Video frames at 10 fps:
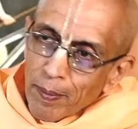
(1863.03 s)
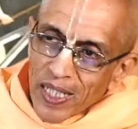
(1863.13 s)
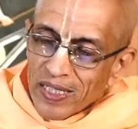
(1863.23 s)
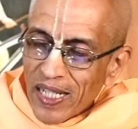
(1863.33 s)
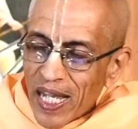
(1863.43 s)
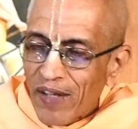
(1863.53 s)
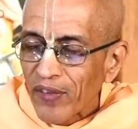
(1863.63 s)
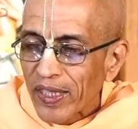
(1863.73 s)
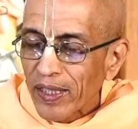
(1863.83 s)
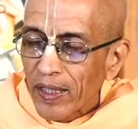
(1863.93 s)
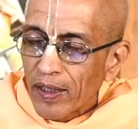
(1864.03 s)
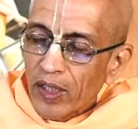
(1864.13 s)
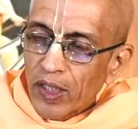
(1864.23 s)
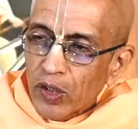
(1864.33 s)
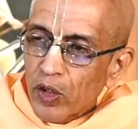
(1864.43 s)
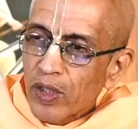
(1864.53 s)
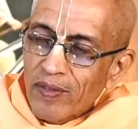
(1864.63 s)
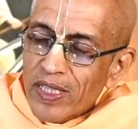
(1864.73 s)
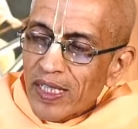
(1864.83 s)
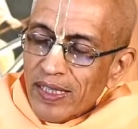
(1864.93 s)
Brahma's life and the
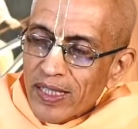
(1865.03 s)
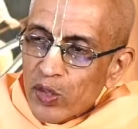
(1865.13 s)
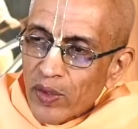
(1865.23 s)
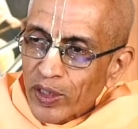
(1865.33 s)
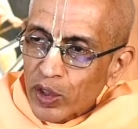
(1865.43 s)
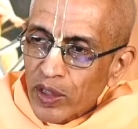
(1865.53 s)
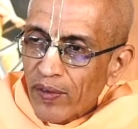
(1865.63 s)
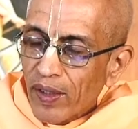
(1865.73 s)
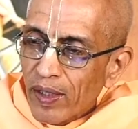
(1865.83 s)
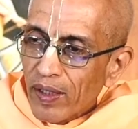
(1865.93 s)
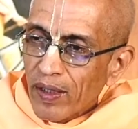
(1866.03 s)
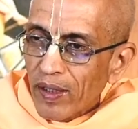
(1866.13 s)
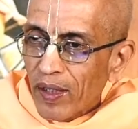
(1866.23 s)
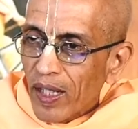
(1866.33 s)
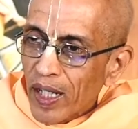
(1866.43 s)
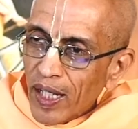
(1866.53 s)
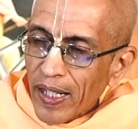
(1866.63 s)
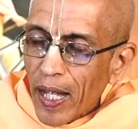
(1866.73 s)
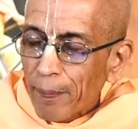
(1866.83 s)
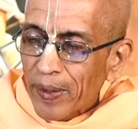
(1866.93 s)
universal destruction
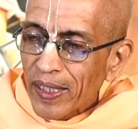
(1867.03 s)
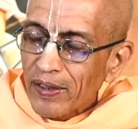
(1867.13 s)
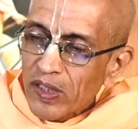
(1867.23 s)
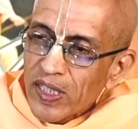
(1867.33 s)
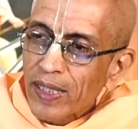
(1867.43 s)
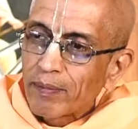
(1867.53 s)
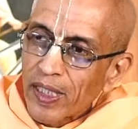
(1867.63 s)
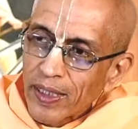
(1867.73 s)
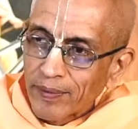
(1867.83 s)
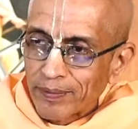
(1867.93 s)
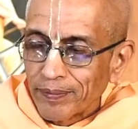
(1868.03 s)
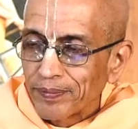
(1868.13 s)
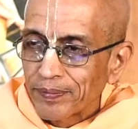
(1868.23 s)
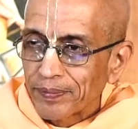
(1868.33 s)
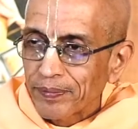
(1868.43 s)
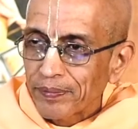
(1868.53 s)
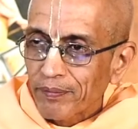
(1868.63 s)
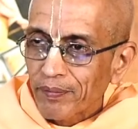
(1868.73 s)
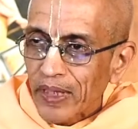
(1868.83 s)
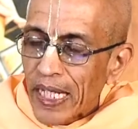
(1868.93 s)
are happening at the same time.
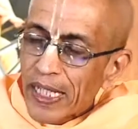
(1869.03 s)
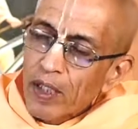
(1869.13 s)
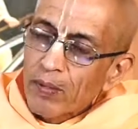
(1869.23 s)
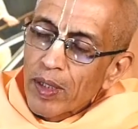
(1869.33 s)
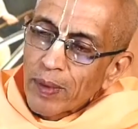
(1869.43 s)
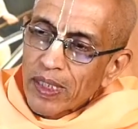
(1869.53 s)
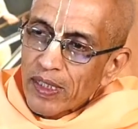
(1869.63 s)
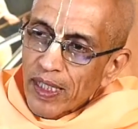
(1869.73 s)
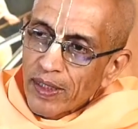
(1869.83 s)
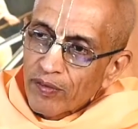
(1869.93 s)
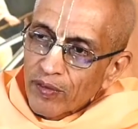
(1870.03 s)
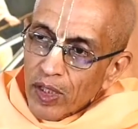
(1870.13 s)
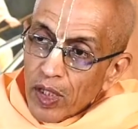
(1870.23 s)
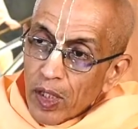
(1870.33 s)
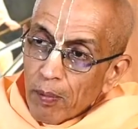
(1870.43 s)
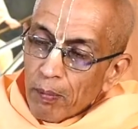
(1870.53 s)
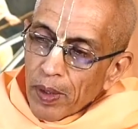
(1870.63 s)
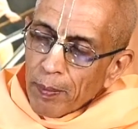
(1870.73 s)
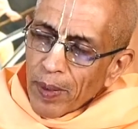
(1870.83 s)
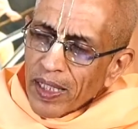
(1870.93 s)
End of Brahma's life.
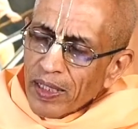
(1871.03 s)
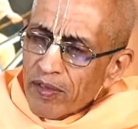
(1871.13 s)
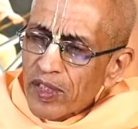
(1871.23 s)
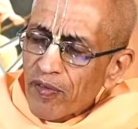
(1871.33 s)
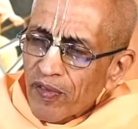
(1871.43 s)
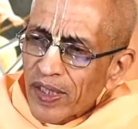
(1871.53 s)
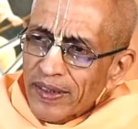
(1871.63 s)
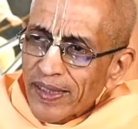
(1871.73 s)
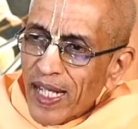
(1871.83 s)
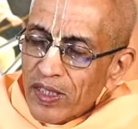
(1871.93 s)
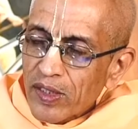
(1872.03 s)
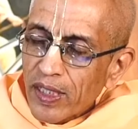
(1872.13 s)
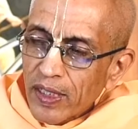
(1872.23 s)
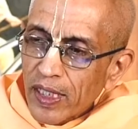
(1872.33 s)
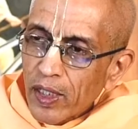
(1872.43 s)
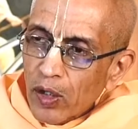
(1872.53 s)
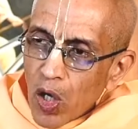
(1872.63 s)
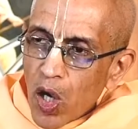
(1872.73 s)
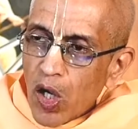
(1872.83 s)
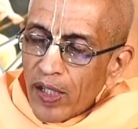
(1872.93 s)
Brahma lives a
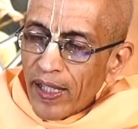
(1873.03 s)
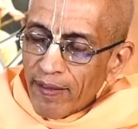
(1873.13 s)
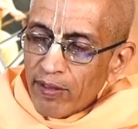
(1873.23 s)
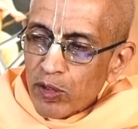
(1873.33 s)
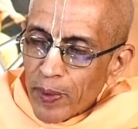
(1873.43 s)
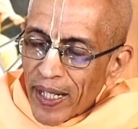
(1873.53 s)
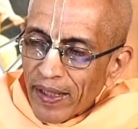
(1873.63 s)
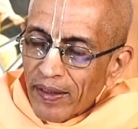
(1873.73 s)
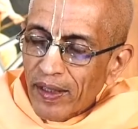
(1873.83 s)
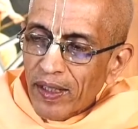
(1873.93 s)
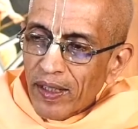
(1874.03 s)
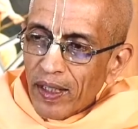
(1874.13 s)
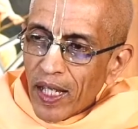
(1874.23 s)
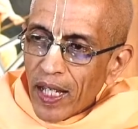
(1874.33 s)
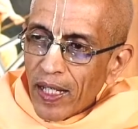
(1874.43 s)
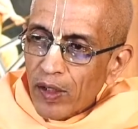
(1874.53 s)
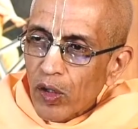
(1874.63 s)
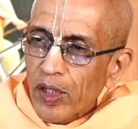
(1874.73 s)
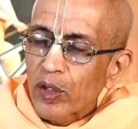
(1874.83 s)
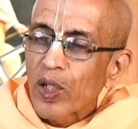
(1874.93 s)
fantastically long lifespan
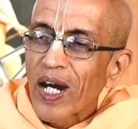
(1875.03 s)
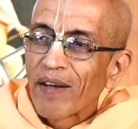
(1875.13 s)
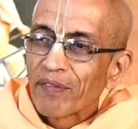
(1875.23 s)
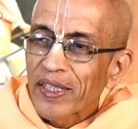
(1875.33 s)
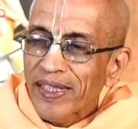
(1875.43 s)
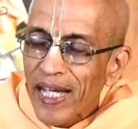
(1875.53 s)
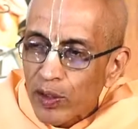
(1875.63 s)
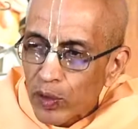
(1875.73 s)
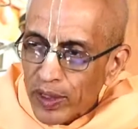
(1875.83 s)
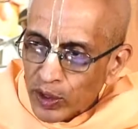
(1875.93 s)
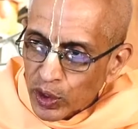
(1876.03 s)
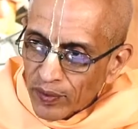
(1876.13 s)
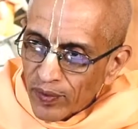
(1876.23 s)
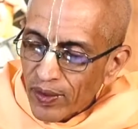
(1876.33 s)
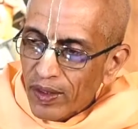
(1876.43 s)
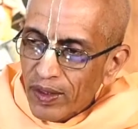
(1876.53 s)
according to our calculation.